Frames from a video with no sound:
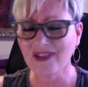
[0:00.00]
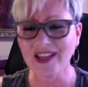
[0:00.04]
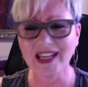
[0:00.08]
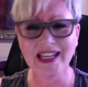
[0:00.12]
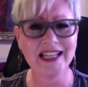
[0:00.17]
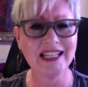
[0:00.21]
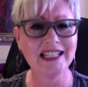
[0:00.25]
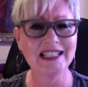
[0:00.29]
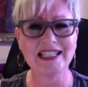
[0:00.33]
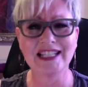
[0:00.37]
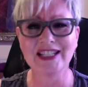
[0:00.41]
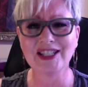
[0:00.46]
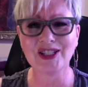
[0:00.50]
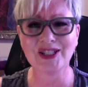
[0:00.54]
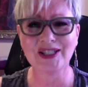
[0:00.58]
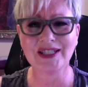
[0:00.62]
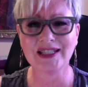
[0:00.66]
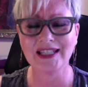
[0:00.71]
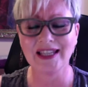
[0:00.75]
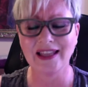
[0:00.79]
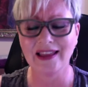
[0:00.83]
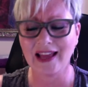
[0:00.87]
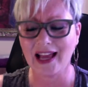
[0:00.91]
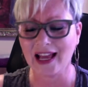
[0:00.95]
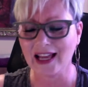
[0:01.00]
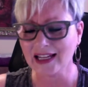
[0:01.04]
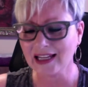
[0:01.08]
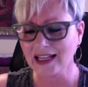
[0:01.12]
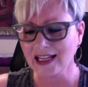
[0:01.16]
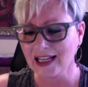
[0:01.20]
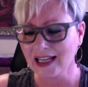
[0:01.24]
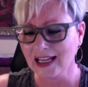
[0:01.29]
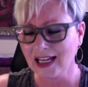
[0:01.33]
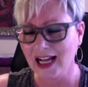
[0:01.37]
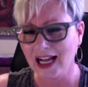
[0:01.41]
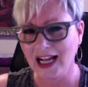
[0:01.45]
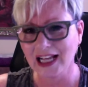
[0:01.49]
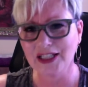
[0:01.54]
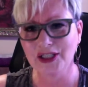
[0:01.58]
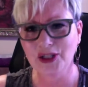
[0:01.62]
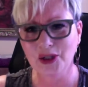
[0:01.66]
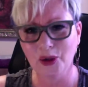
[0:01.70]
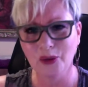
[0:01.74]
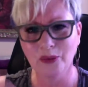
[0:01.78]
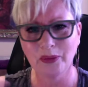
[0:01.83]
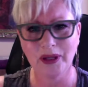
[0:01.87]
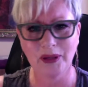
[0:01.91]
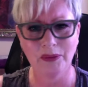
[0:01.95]
In addition to that, I
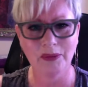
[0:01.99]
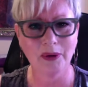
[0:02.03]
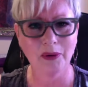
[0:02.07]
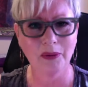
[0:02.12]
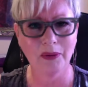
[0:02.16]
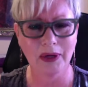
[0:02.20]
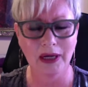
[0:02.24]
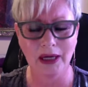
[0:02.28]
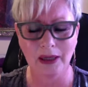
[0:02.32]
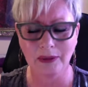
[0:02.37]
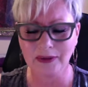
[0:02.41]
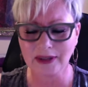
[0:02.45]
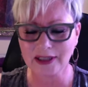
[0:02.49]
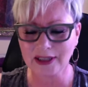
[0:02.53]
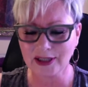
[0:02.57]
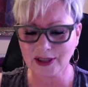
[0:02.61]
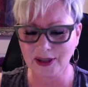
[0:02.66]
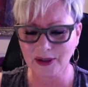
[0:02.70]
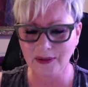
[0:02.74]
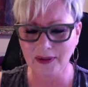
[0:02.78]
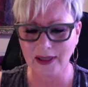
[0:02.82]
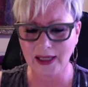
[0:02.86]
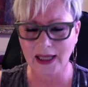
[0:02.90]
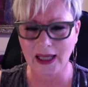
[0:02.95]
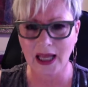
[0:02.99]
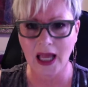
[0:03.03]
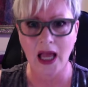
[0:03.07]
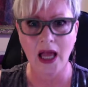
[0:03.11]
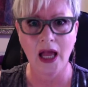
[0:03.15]
told people what I was doing,